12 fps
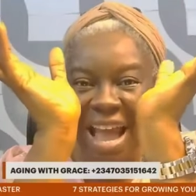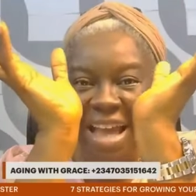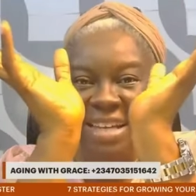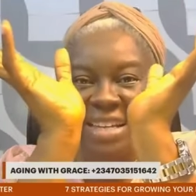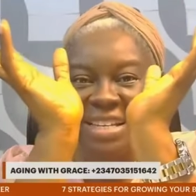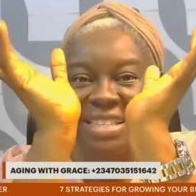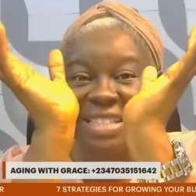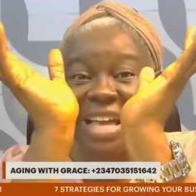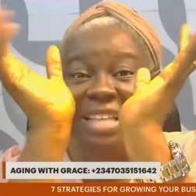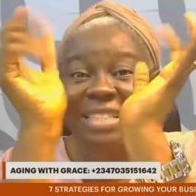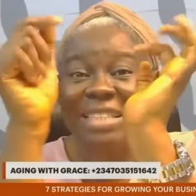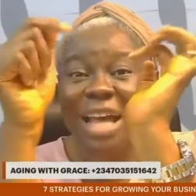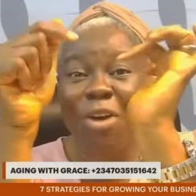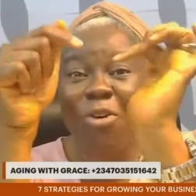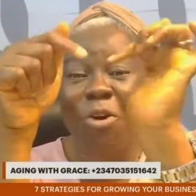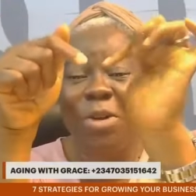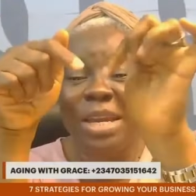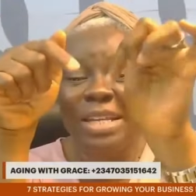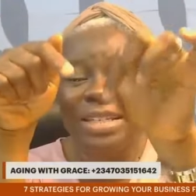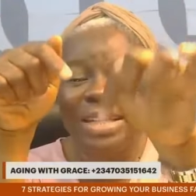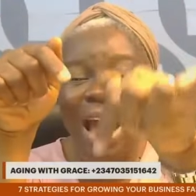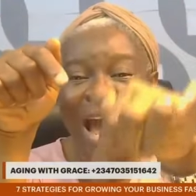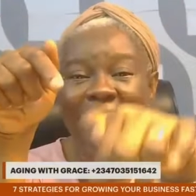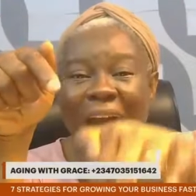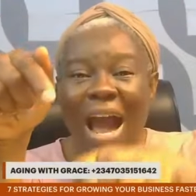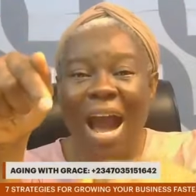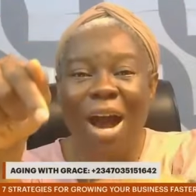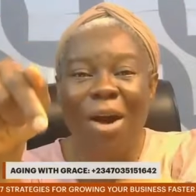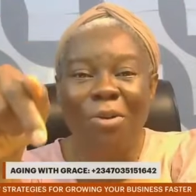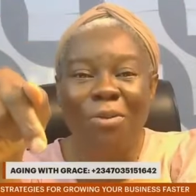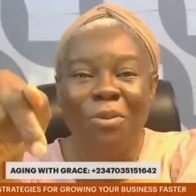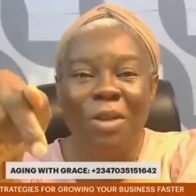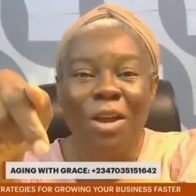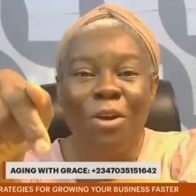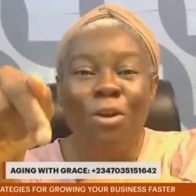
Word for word: and then it starts narrowing down.